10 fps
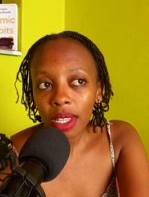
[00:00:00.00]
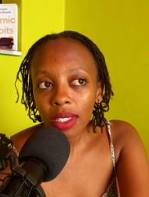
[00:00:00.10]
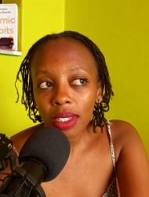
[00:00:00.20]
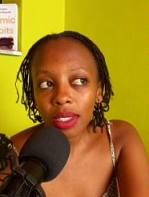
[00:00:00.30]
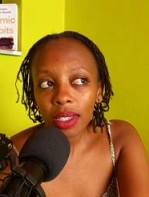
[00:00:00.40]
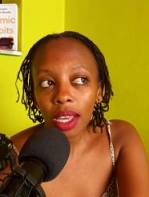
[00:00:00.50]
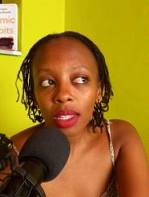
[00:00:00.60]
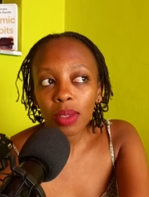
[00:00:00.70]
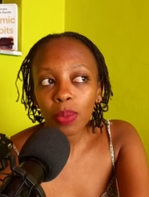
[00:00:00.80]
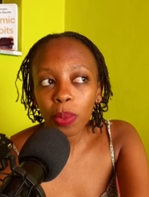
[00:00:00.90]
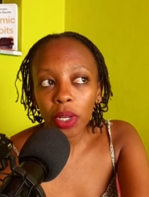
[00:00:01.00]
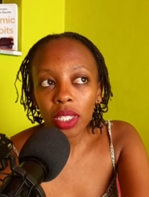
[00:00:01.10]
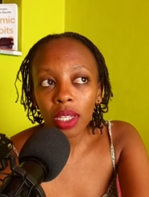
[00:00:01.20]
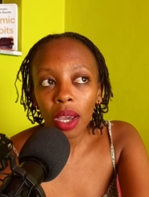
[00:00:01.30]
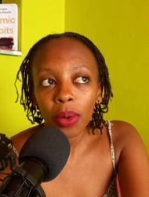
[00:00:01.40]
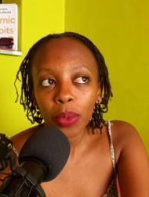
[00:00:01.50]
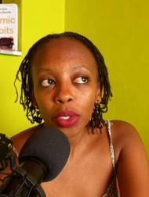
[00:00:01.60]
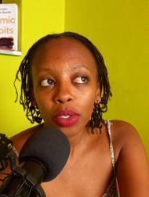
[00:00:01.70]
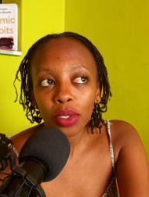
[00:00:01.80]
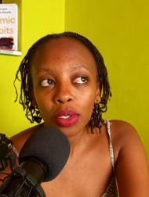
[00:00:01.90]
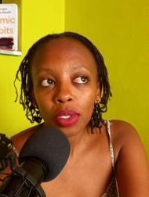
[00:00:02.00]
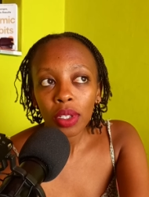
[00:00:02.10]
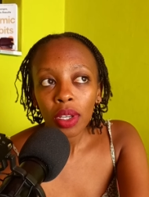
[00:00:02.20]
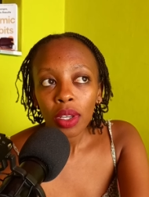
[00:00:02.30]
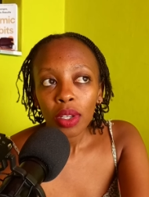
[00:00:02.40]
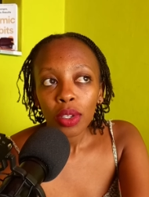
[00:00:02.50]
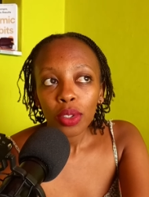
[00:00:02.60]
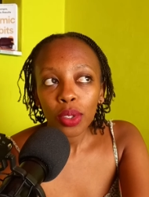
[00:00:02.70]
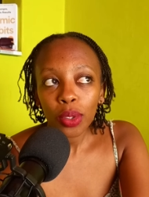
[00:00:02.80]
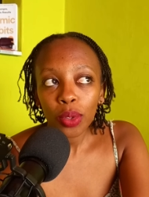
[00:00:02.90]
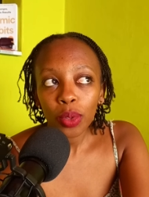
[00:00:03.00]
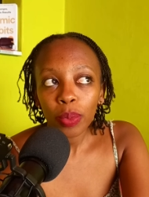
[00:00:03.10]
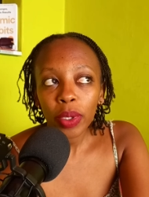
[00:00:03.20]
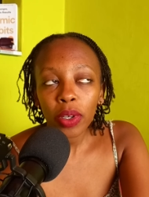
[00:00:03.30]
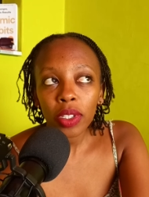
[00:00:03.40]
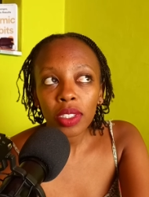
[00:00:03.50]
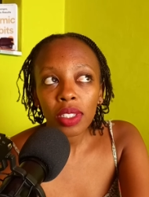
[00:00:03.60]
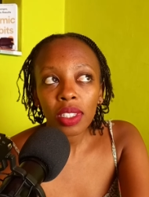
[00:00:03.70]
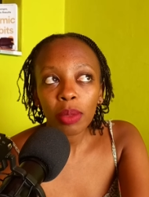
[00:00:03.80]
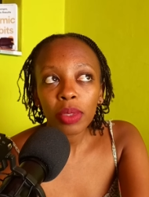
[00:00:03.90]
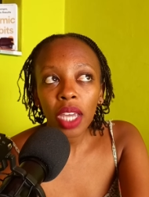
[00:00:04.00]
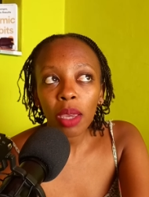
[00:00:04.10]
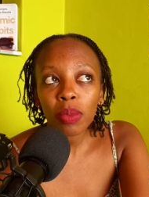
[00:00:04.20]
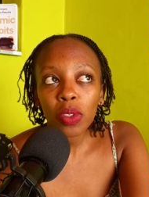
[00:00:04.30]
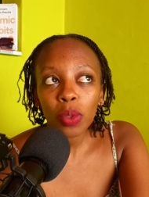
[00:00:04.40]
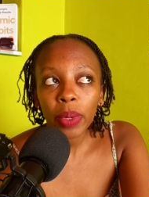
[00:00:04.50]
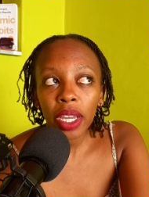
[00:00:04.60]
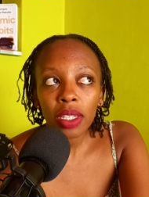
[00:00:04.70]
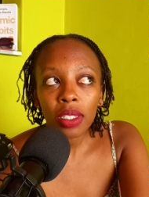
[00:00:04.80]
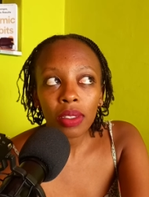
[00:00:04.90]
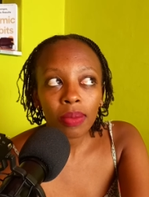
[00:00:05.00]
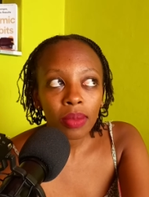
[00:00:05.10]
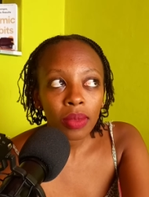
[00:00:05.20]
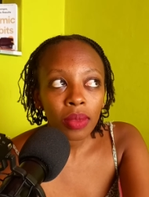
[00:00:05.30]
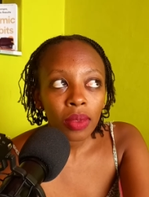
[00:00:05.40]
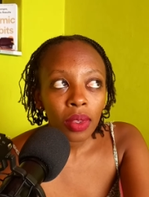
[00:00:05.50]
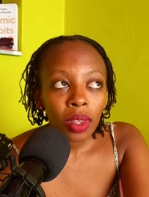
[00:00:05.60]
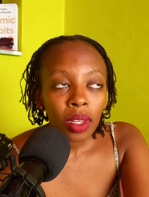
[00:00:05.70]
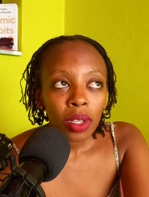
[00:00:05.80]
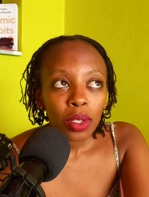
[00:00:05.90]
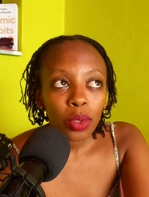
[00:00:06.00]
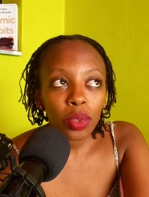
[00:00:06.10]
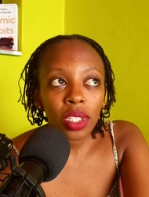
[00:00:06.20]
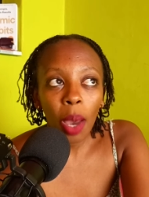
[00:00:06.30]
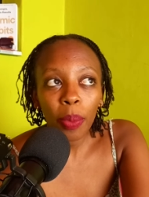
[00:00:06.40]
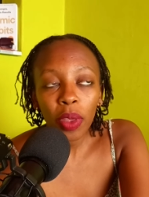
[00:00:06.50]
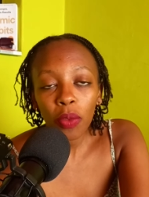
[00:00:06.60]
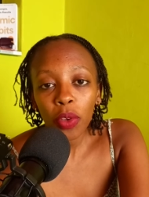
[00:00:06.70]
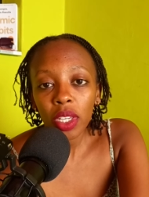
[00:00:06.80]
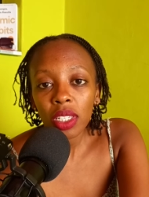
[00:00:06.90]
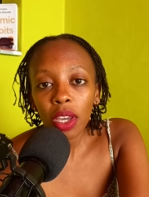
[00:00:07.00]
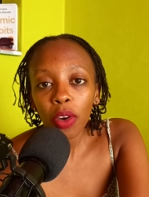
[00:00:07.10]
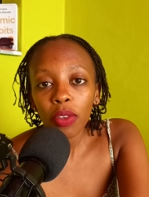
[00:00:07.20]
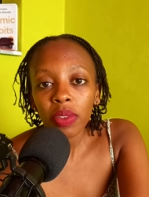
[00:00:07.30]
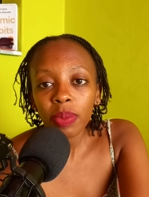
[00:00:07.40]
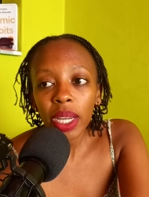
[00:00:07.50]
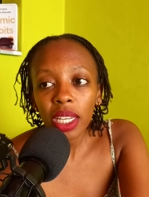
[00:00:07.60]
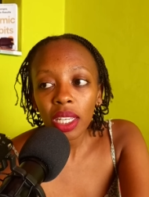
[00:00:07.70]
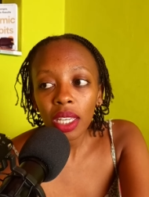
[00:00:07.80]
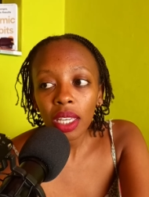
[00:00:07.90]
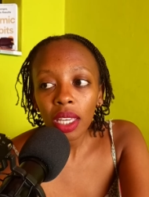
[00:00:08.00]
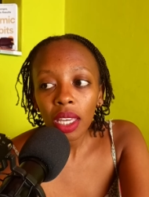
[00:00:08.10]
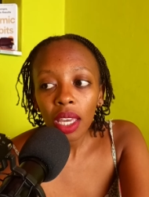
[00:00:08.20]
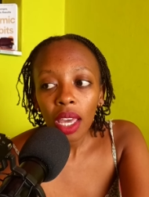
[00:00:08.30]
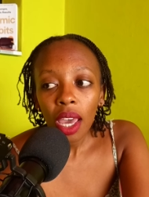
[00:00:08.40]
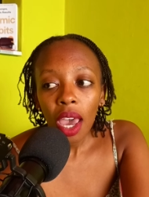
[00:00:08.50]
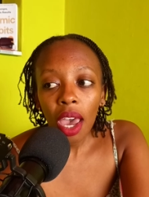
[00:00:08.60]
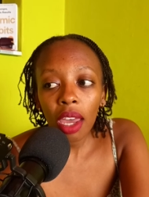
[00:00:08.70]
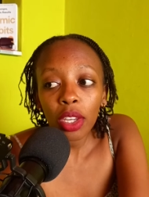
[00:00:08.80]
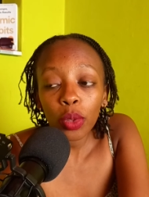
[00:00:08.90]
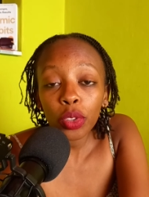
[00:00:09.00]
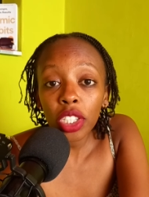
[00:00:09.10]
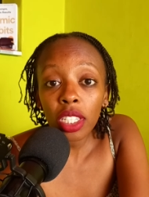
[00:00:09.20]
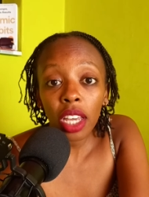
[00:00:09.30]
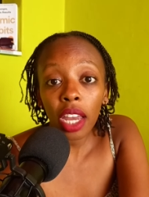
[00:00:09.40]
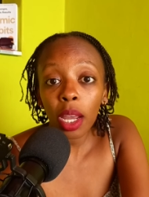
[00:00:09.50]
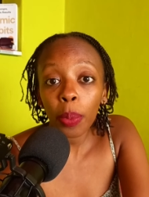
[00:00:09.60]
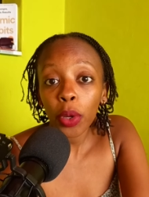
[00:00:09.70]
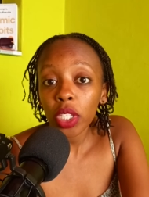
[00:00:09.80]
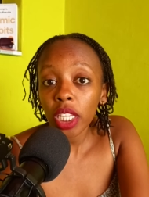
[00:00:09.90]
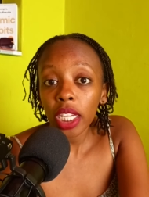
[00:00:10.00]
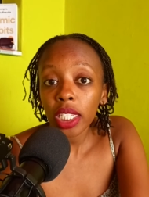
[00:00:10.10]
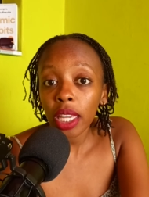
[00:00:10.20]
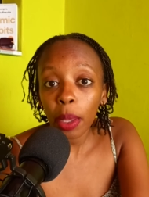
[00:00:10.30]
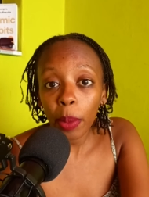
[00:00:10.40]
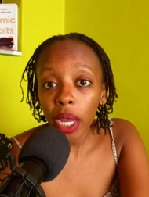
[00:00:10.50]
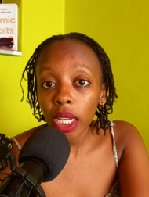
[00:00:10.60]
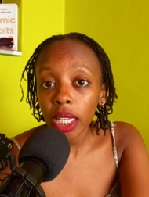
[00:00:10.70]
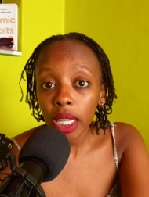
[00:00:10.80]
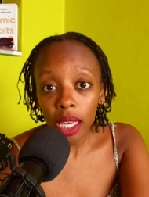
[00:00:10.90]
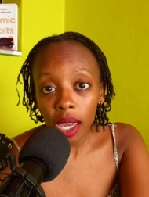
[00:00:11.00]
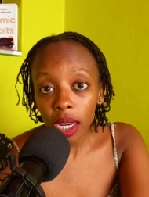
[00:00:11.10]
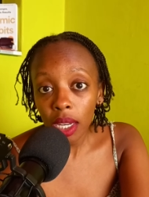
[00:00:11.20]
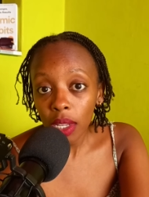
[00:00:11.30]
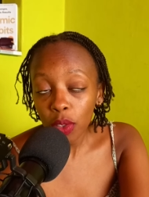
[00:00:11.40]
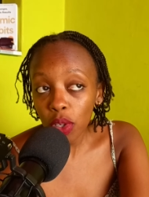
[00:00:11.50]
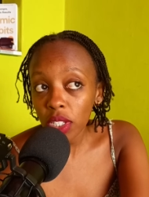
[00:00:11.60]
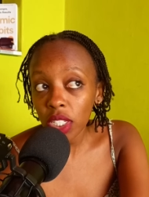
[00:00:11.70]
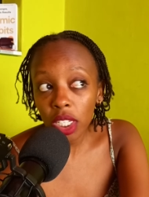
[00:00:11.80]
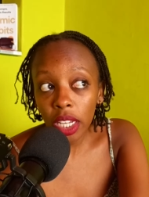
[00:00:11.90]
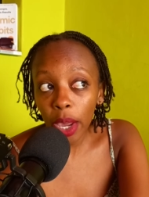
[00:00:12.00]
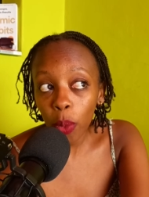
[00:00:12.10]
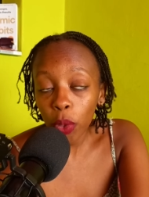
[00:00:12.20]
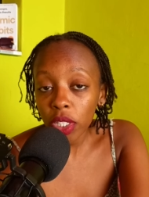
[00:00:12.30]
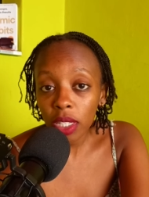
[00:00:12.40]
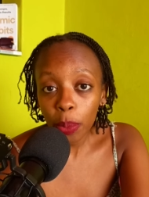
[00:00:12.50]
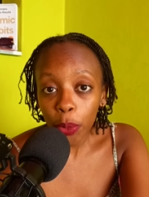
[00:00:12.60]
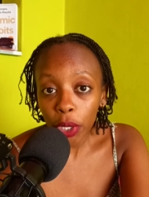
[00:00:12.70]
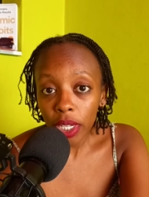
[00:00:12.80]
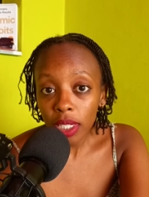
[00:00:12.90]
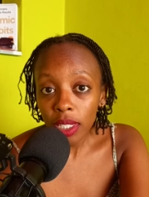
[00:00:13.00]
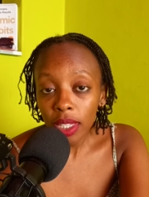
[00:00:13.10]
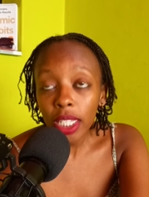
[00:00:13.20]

That's that's what I want to do, because sometimes you might do something for the sake of money and you just end up not getting the money in the end. So it's just like, what's the point?